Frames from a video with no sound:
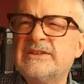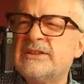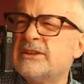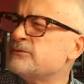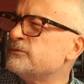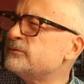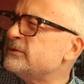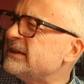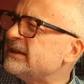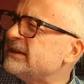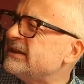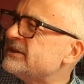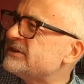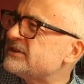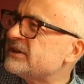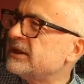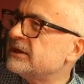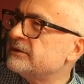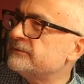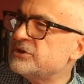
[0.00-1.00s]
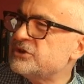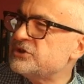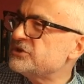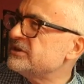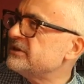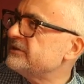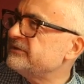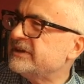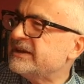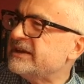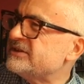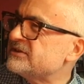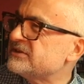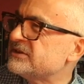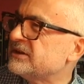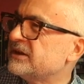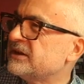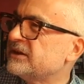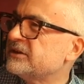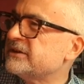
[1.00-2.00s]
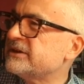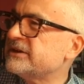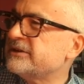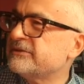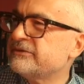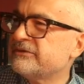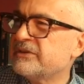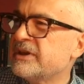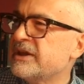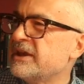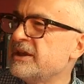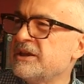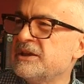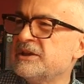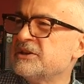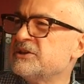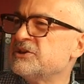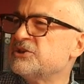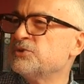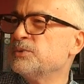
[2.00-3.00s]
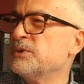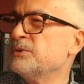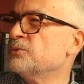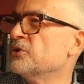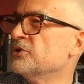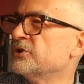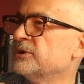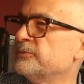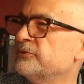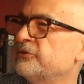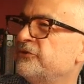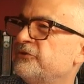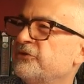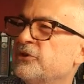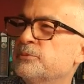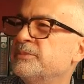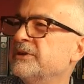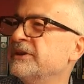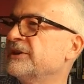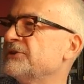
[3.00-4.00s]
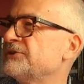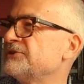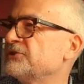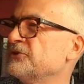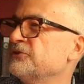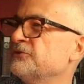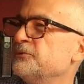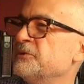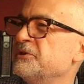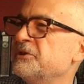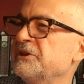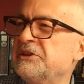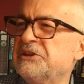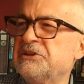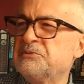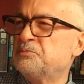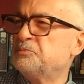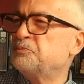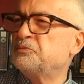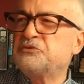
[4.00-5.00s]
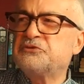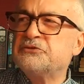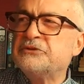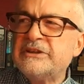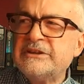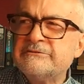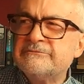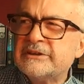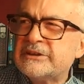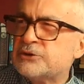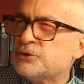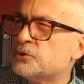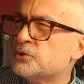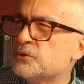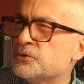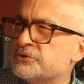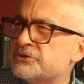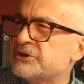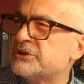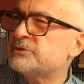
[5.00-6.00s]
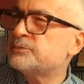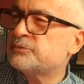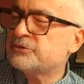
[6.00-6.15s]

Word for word: Is it really television if it isn't live? Do yeah. we want them fobbing us off with these pre-recorded